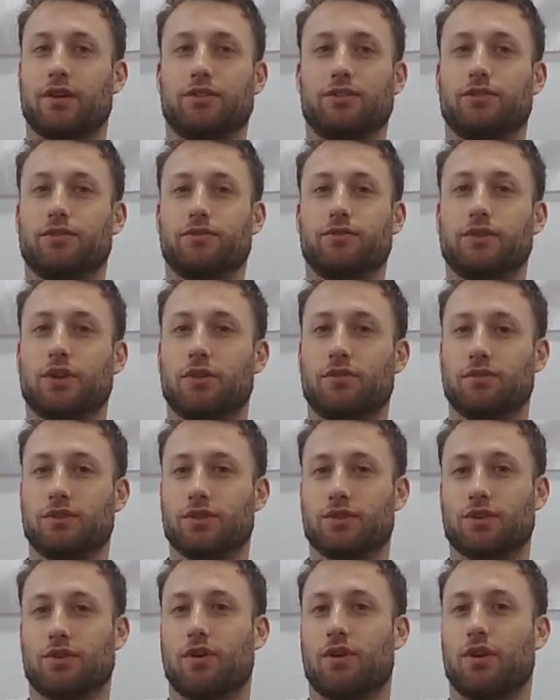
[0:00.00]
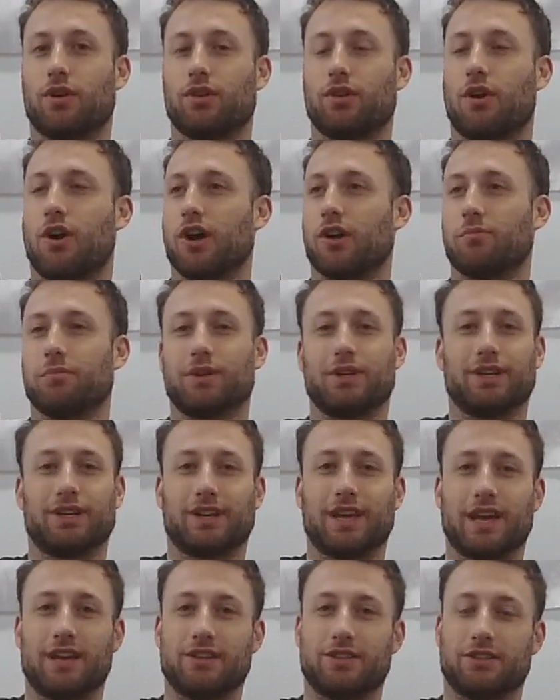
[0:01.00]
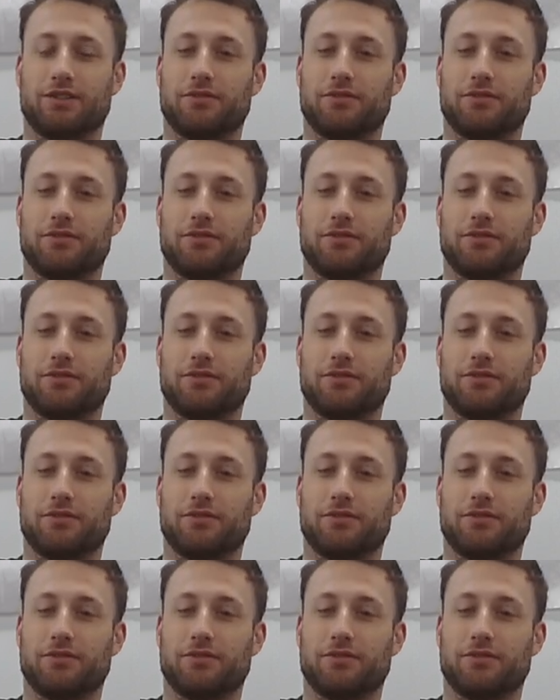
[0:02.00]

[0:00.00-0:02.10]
You've known this all along, but in case